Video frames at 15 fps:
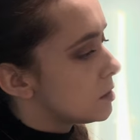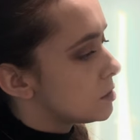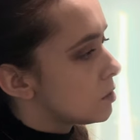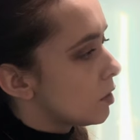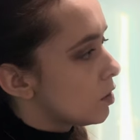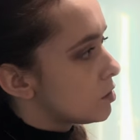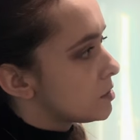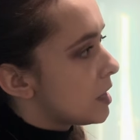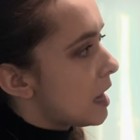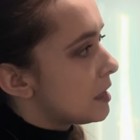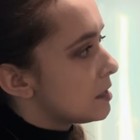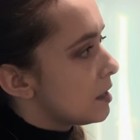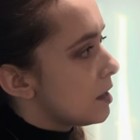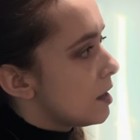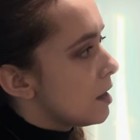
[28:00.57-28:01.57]
So here's that
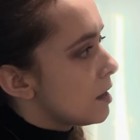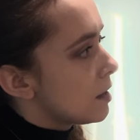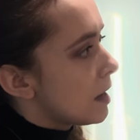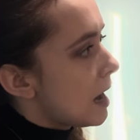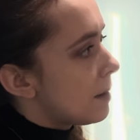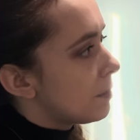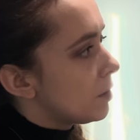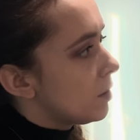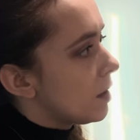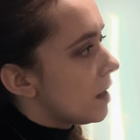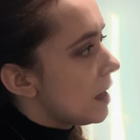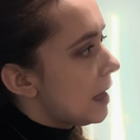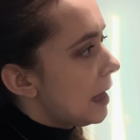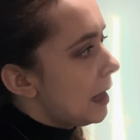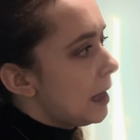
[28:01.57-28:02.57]
capital
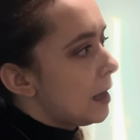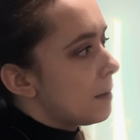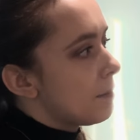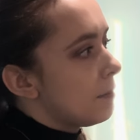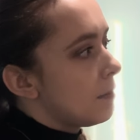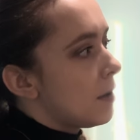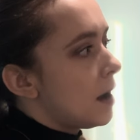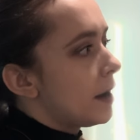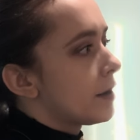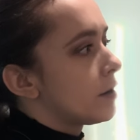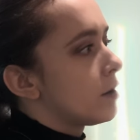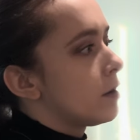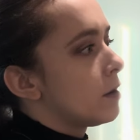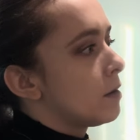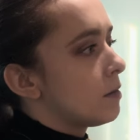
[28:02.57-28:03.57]
A
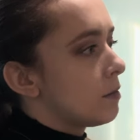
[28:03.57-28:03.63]
minor.